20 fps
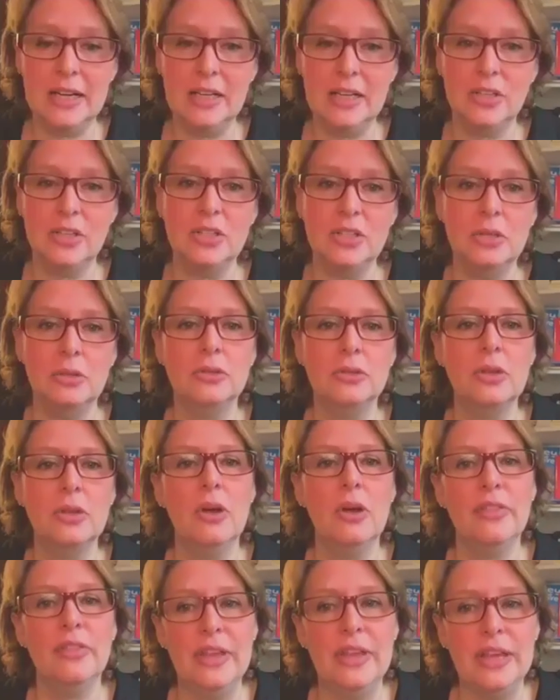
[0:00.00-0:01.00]
she goes, oh,
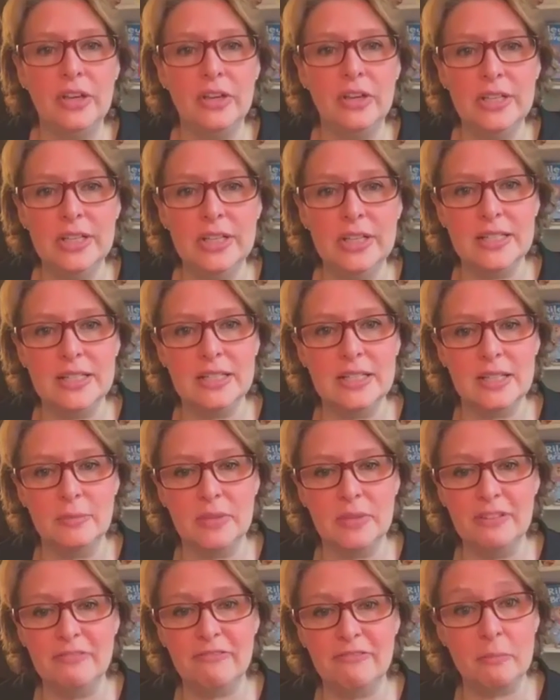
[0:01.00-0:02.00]
thank goodness, it's something
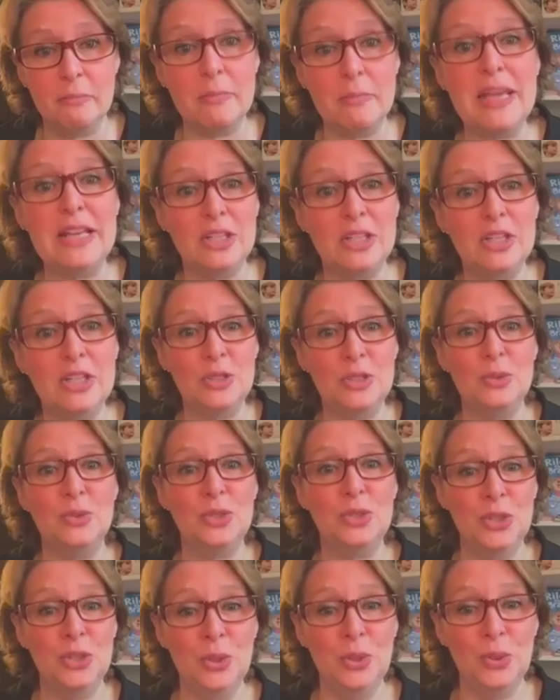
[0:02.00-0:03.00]
for me to do
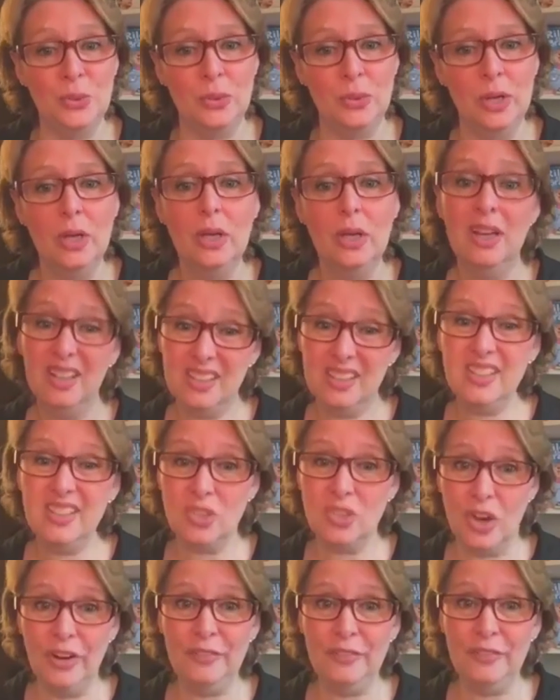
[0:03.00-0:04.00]
too. Because it's
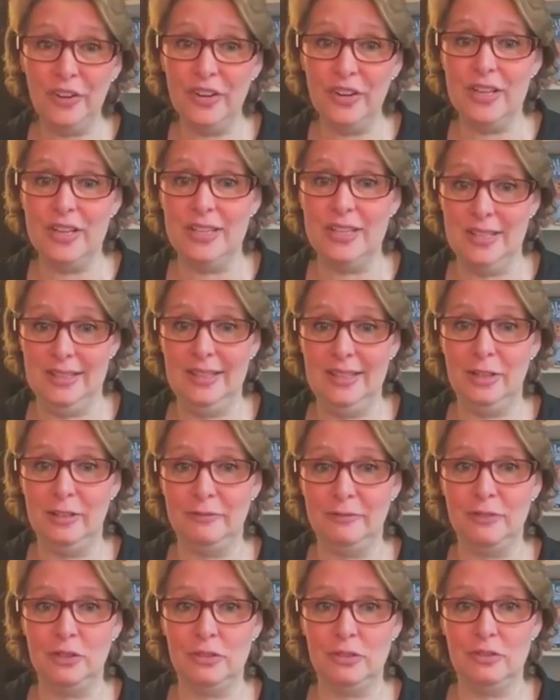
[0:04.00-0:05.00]
hard for her to sit there
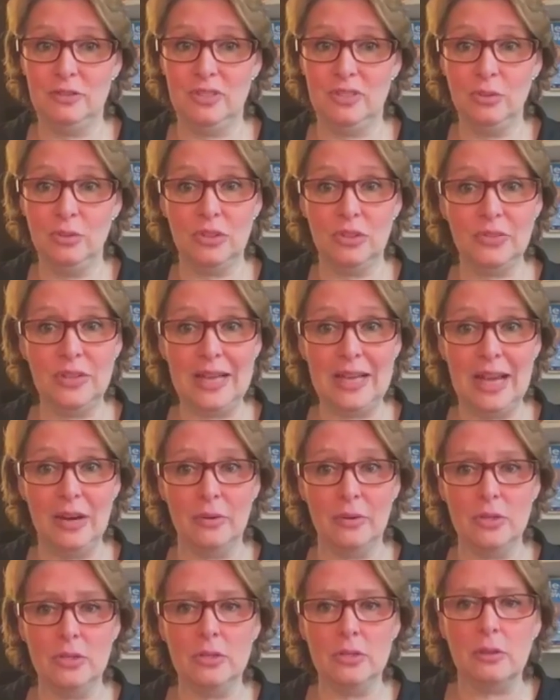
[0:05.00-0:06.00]
for 2 or 3 hours
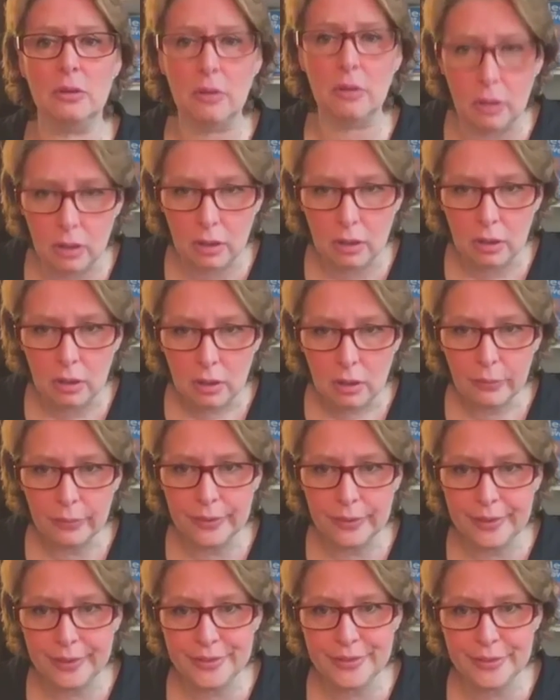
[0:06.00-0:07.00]
just going, what are
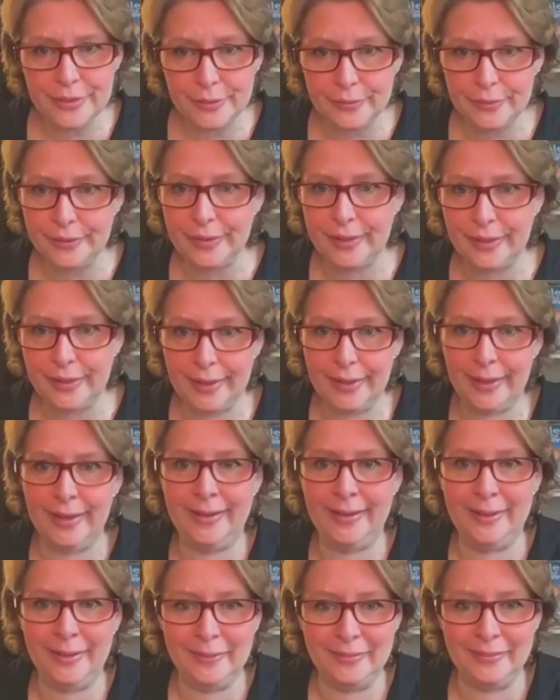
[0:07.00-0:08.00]
you doing, kid?
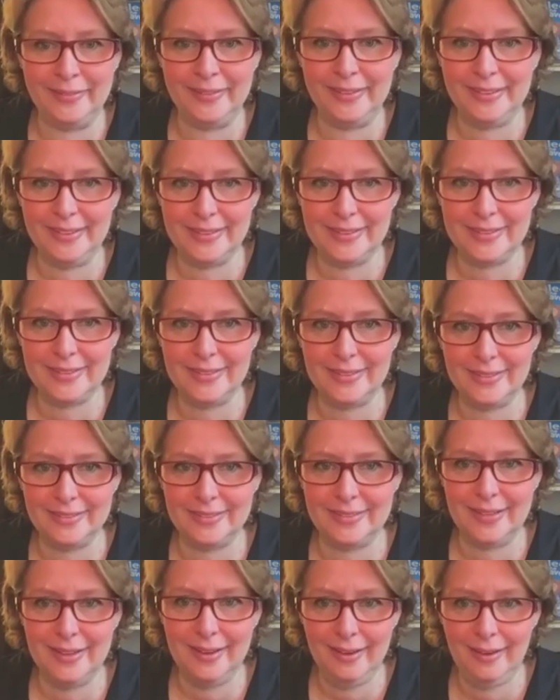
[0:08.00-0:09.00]
What are you doing
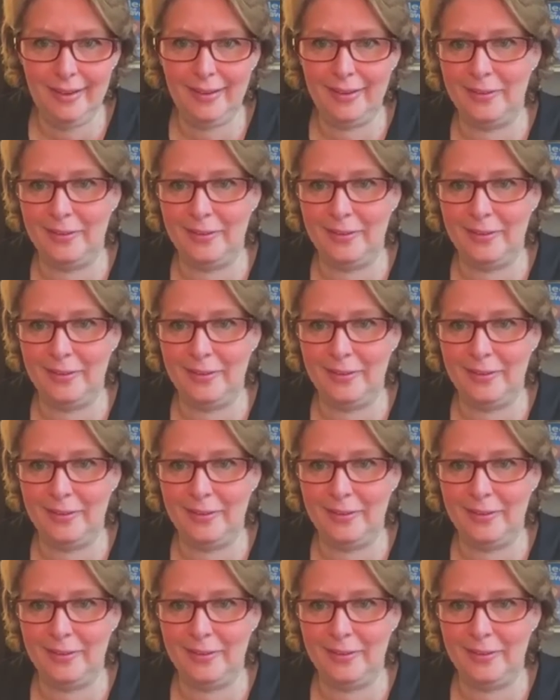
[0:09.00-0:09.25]
now?